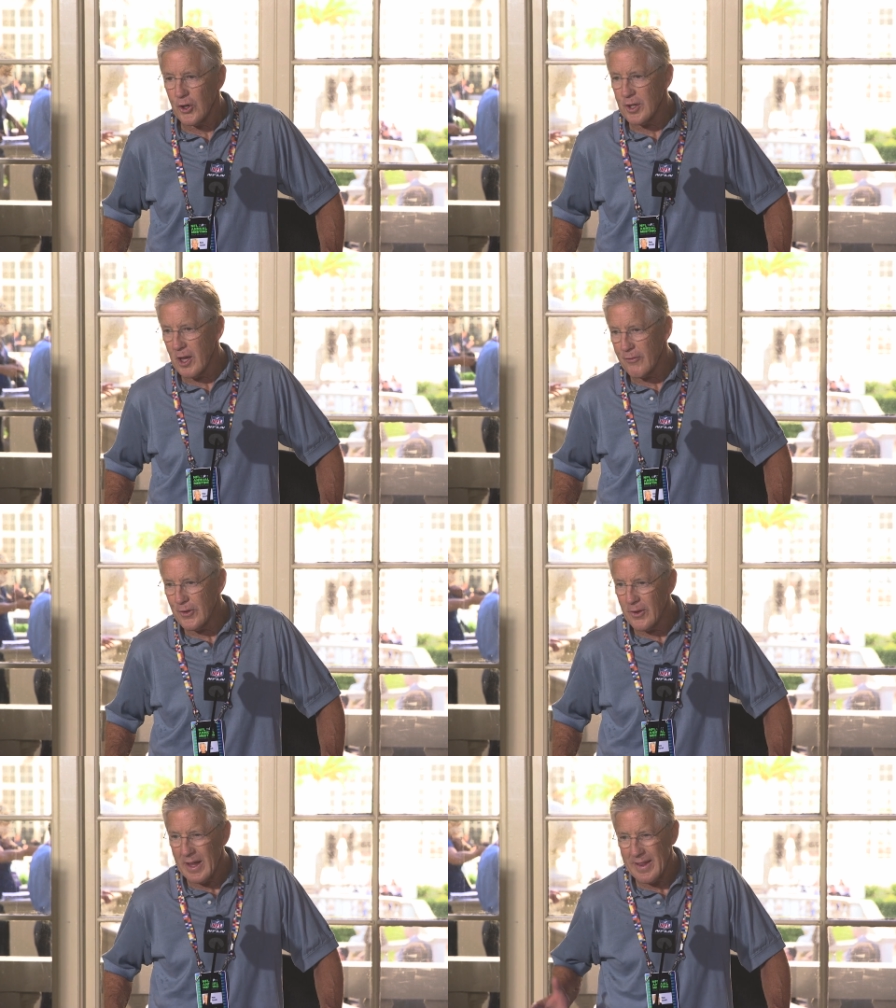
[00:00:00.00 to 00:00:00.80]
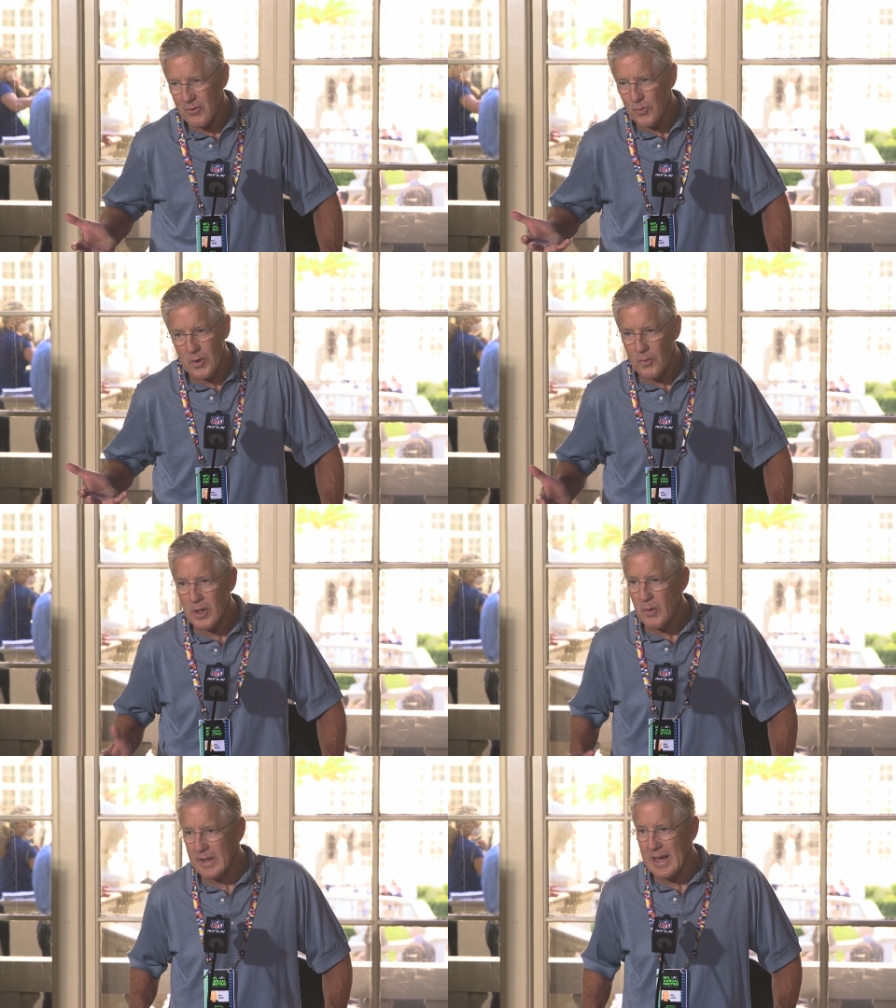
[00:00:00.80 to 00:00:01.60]
good enough. You know, that, that's
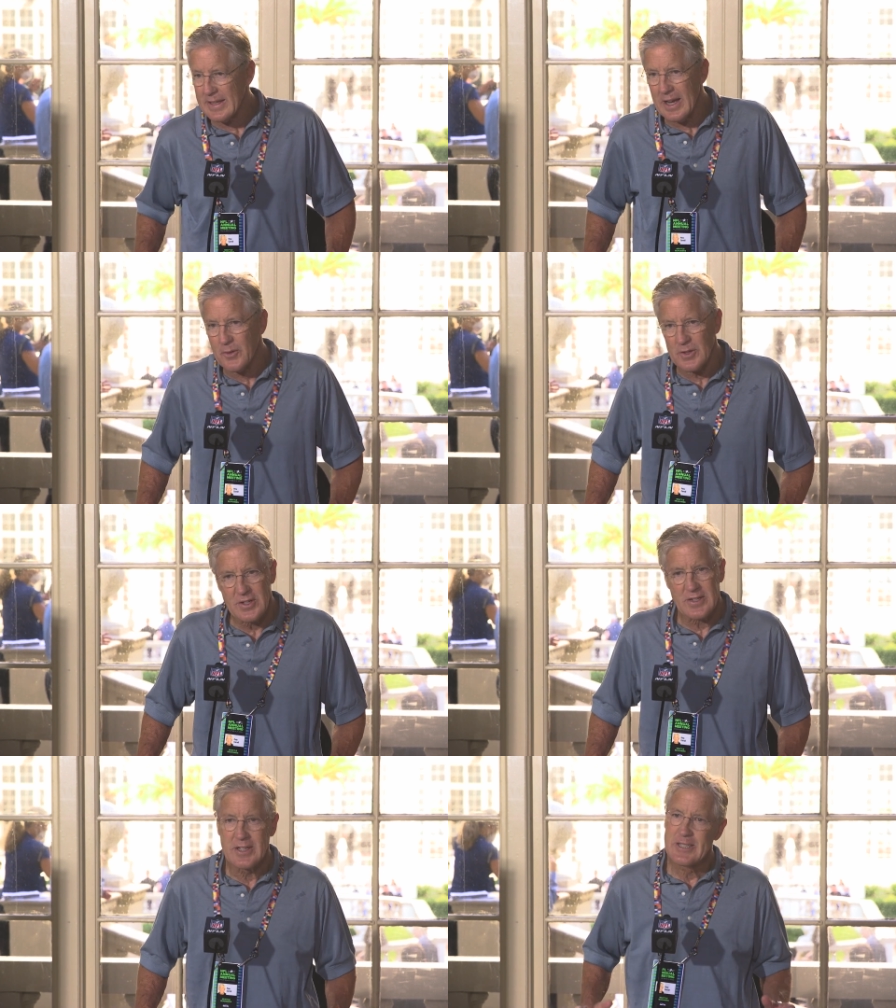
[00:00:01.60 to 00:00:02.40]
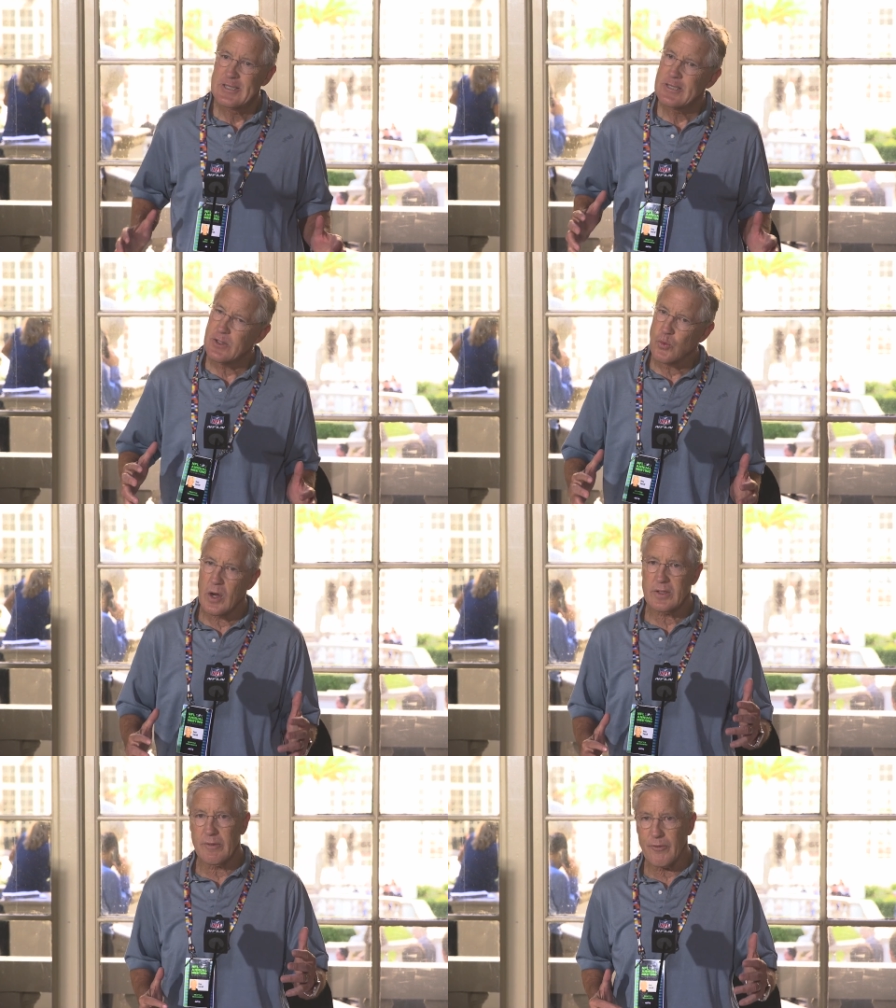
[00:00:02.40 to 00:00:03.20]
really what it got down to. He just just
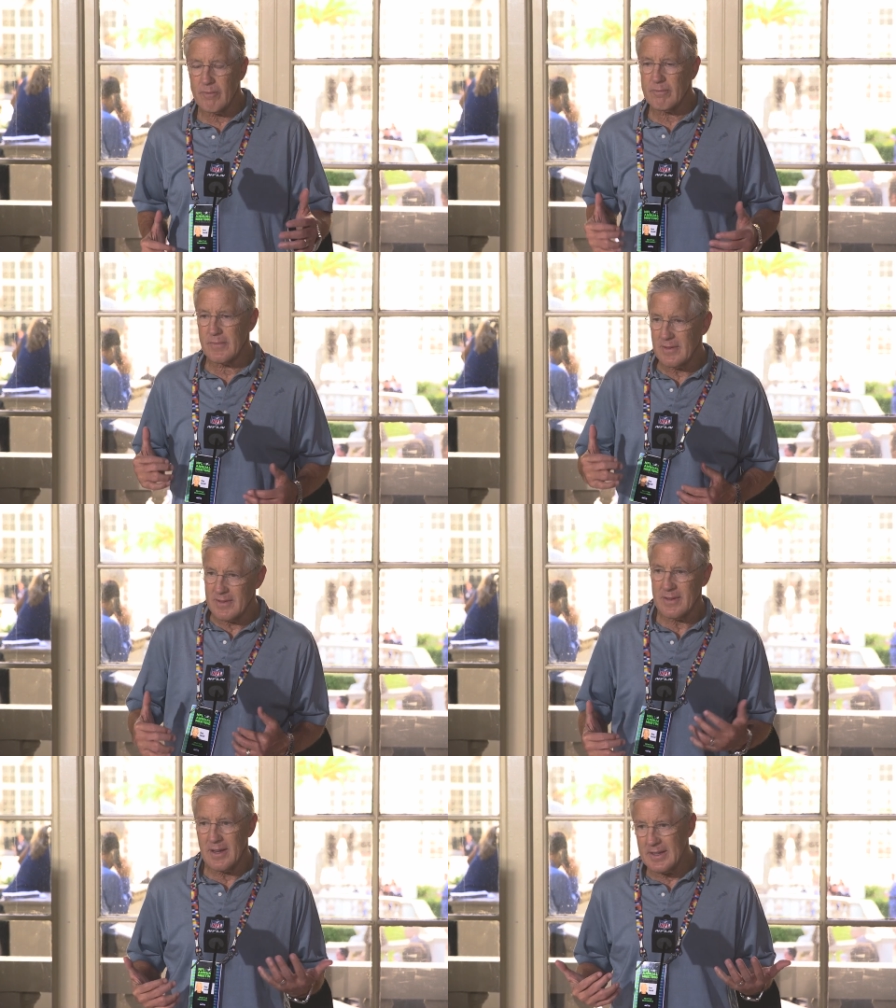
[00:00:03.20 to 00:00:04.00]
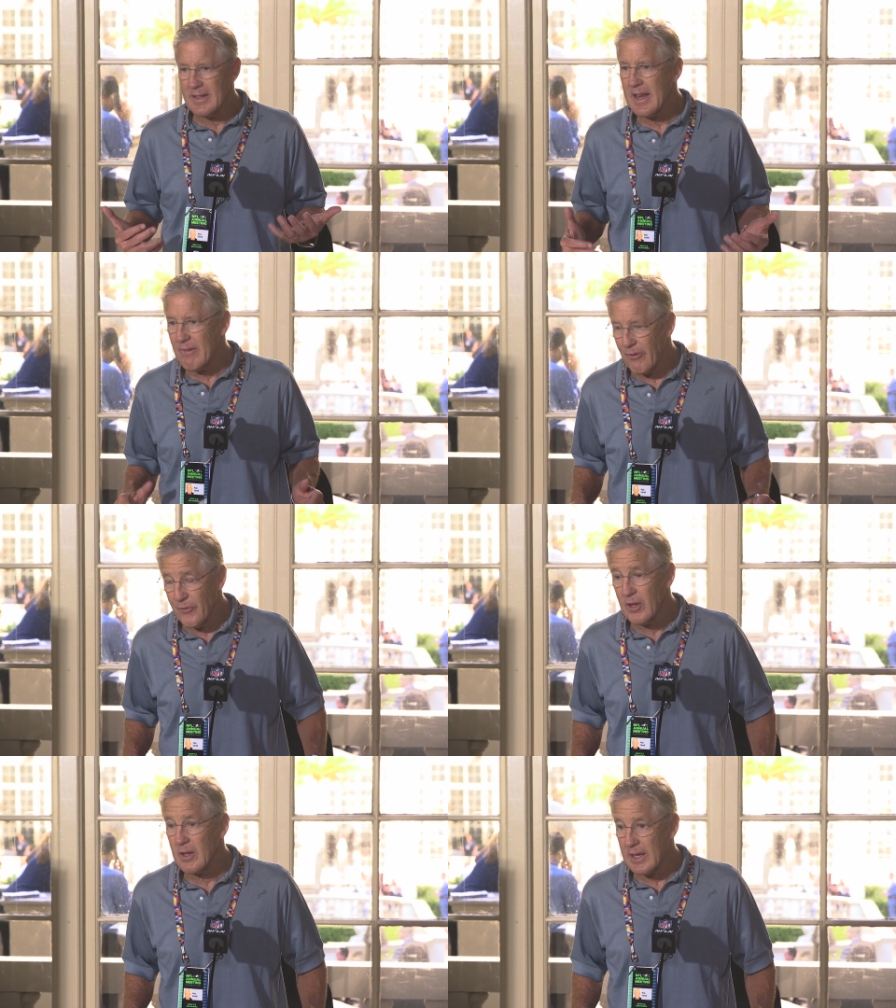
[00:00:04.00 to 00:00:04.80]
wasn't he didn't have the
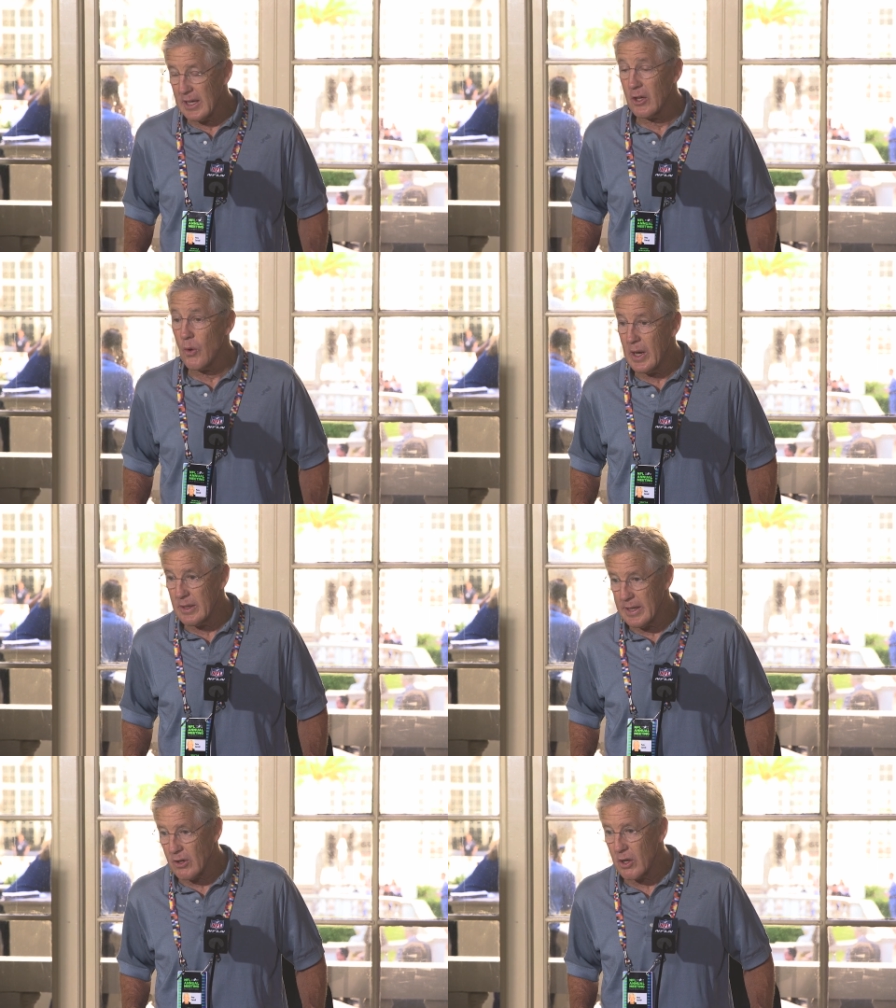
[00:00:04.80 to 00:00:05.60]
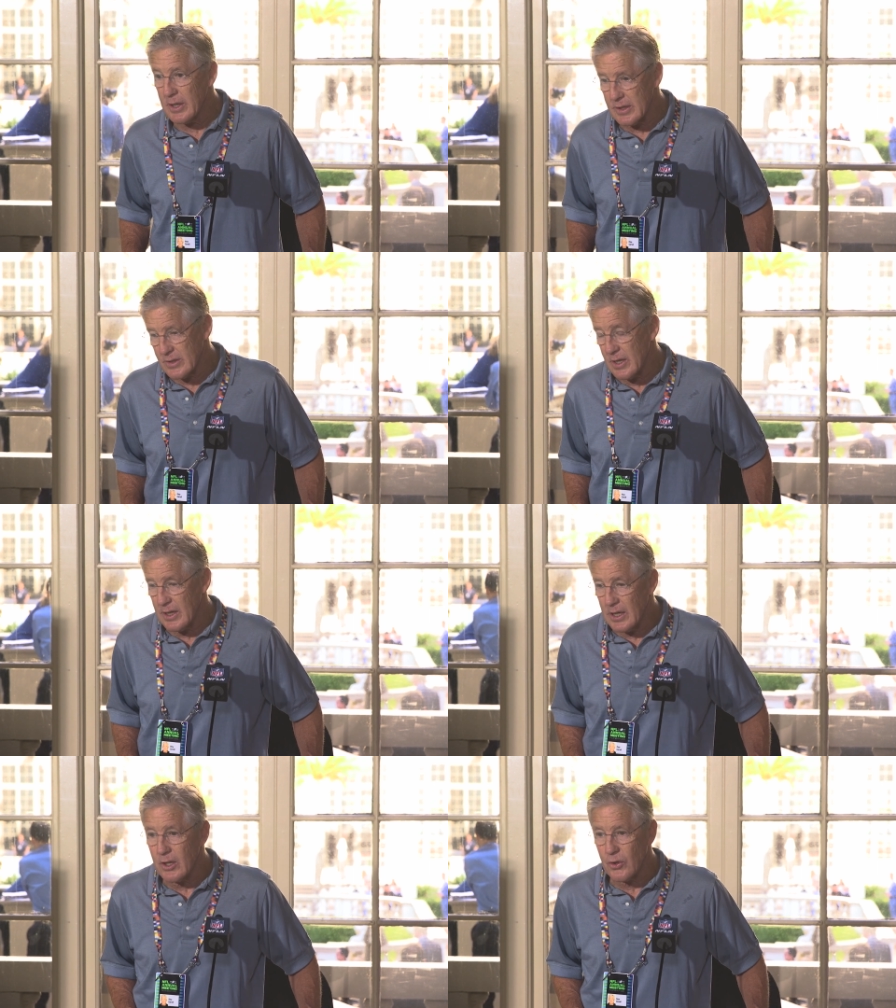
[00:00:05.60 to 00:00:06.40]
feeling like he'd go ahead and take on the hits that he
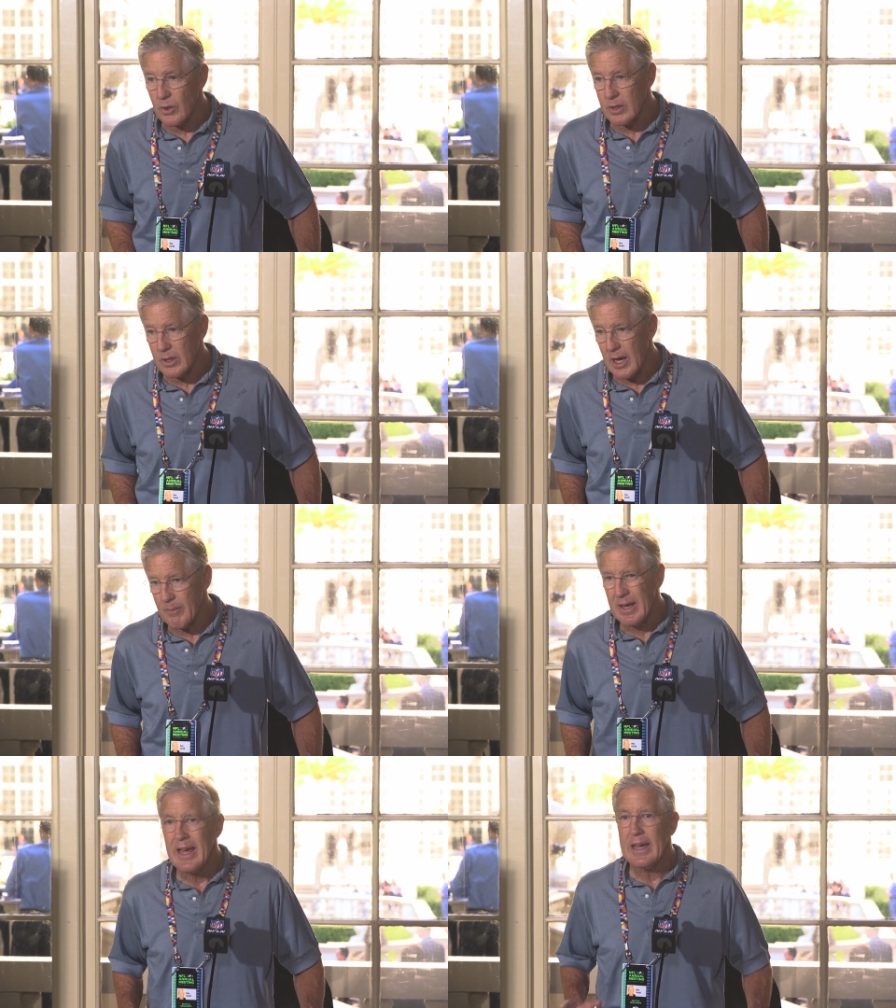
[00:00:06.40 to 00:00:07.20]
needed to at the time.